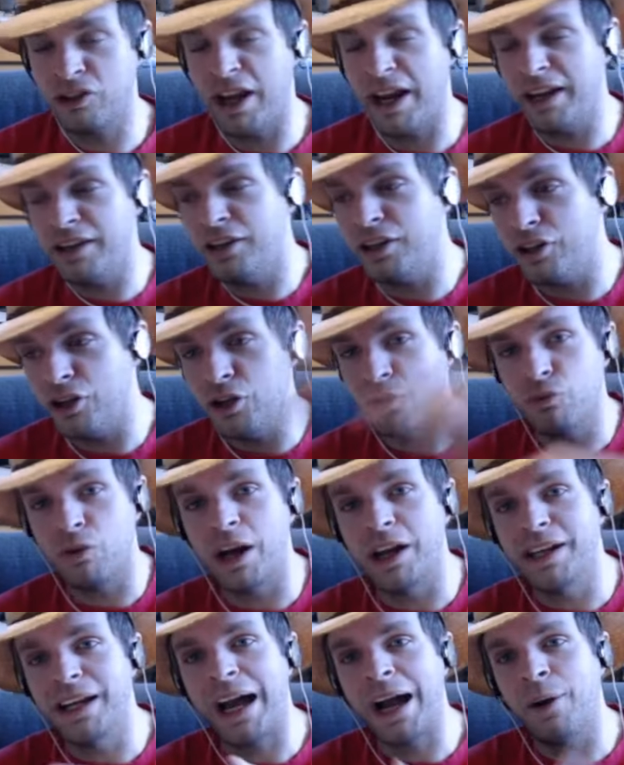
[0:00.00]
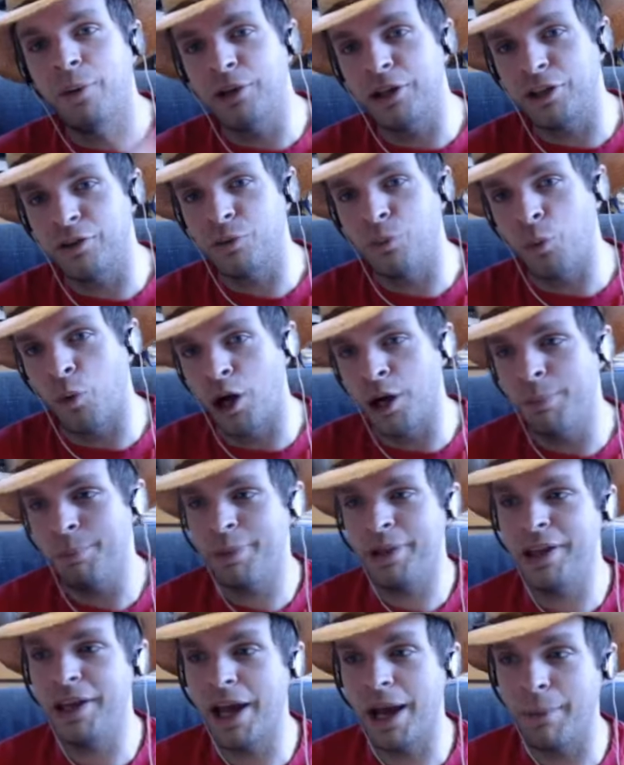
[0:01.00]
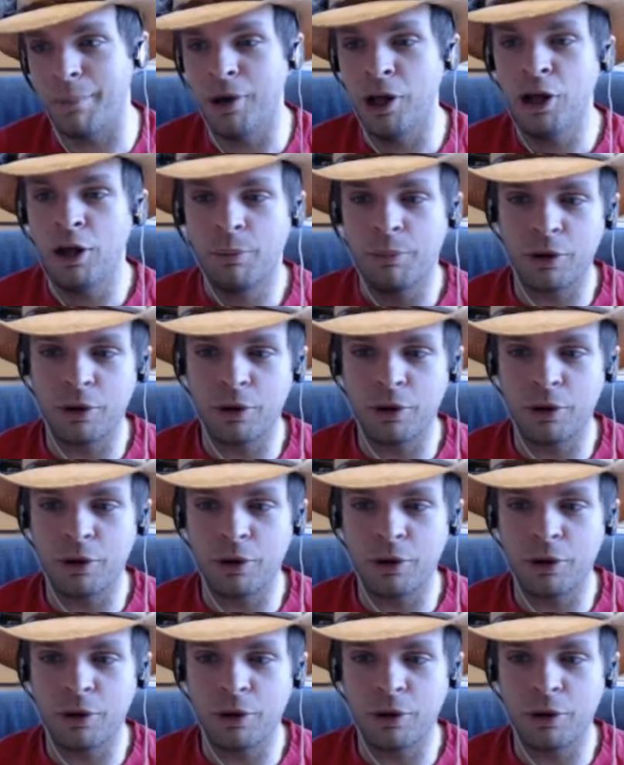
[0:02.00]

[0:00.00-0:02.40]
Technically, right now it is 1 p.m.,